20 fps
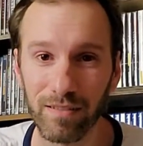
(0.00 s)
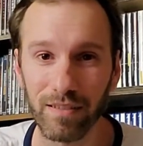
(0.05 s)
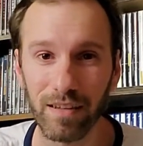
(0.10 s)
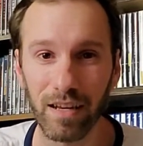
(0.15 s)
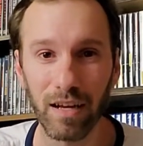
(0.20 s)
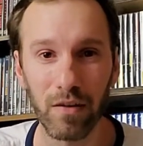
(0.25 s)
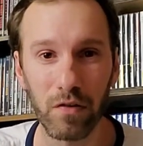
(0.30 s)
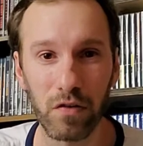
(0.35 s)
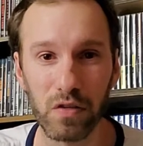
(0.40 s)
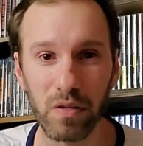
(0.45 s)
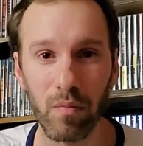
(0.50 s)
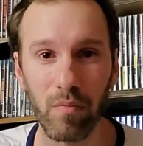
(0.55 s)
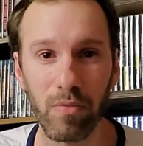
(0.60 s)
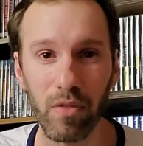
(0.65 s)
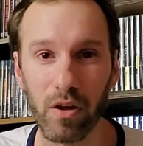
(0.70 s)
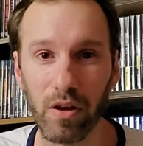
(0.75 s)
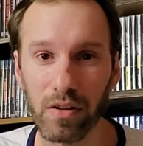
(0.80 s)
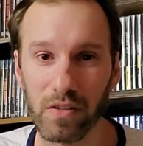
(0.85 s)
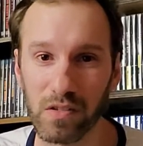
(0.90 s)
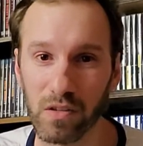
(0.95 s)
I have some
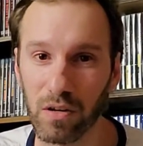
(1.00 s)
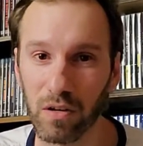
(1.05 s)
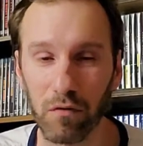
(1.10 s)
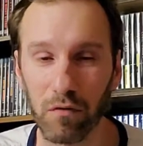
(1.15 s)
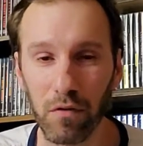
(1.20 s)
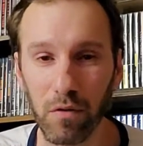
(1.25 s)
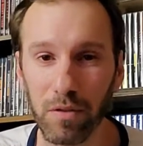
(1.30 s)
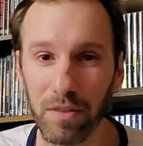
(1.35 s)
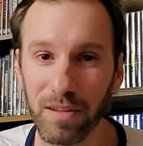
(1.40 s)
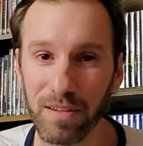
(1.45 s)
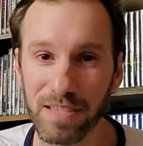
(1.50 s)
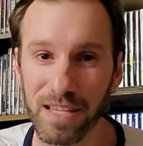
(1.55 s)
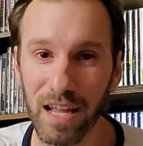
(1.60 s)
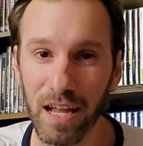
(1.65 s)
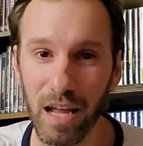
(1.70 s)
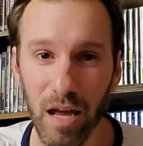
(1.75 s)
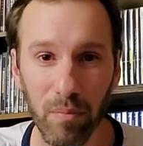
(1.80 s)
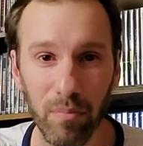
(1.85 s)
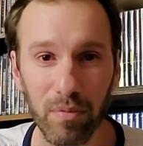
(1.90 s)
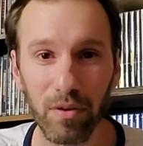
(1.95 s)
thoughts on a few things that
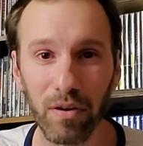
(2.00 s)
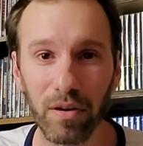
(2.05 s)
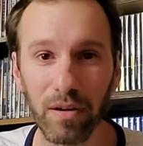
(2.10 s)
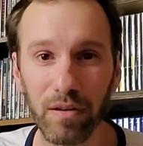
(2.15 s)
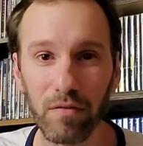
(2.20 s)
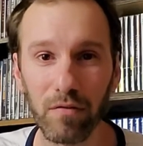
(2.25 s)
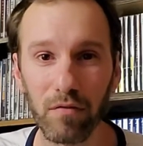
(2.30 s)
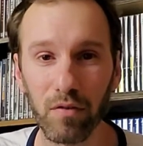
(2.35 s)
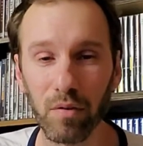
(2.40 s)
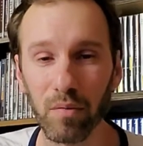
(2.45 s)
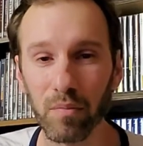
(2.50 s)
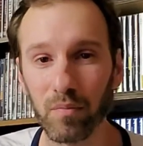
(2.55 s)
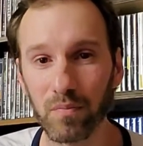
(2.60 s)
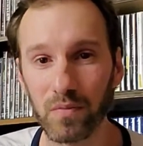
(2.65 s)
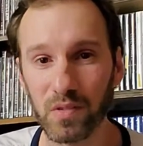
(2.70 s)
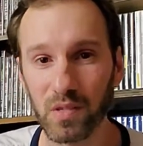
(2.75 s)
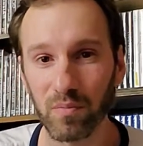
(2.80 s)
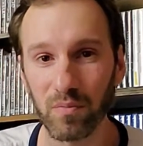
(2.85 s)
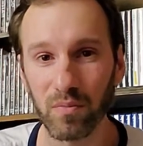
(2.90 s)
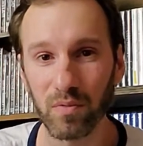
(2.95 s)
happened on it from
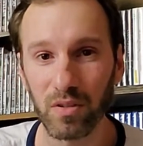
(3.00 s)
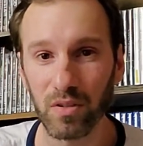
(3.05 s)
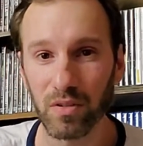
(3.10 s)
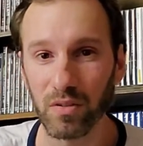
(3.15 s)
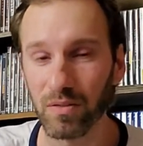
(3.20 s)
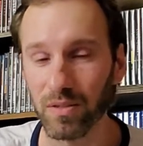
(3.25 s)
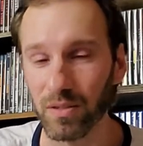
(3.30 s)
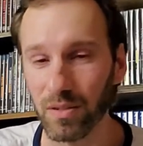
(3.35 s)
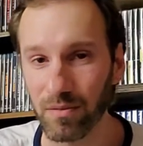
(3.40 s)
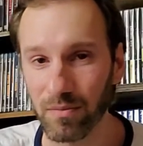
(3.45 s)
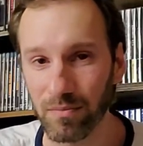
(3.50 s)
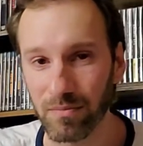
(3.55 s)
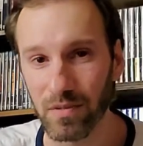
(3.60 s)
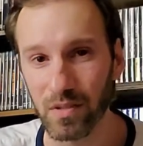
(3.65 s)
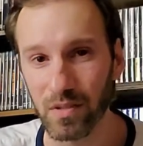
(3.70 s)
some, you know,